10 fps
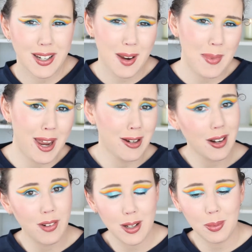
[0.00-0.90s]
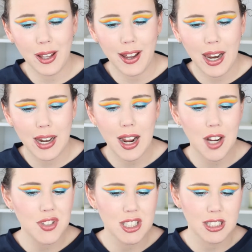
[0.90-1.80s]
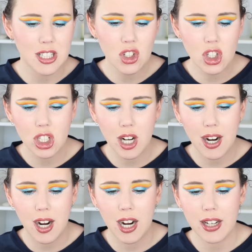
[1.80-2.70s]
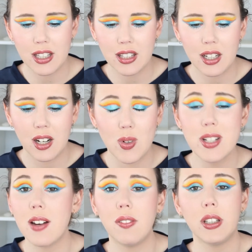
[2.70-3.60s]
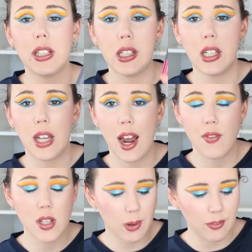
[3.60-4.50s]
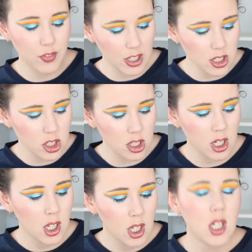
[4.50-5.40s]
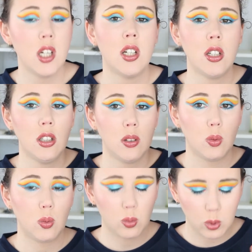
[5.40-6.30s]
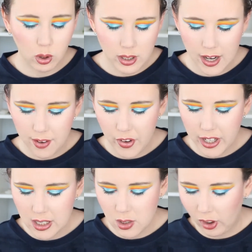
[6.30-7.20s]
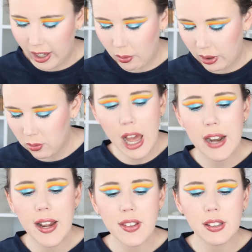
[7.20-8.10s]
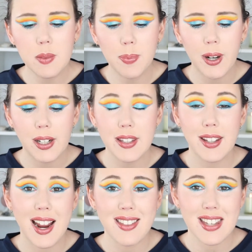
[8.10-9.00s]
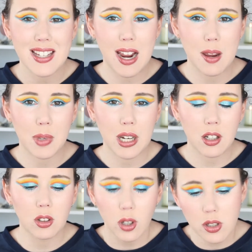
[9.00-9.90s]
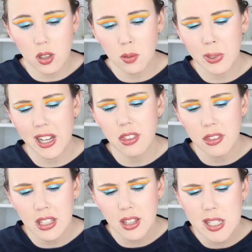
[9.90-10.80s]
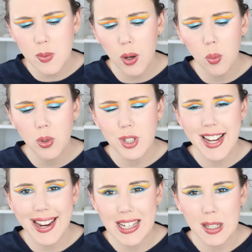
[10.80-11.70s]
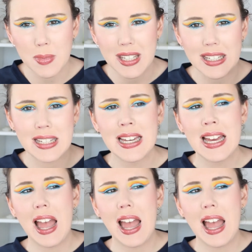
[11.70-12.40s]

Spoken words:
time and I reapply after lunch, I think that I would definitely have this one finished. Cross our fingers for that one. Another lip product that I think I am getting close on, but I think this one will take me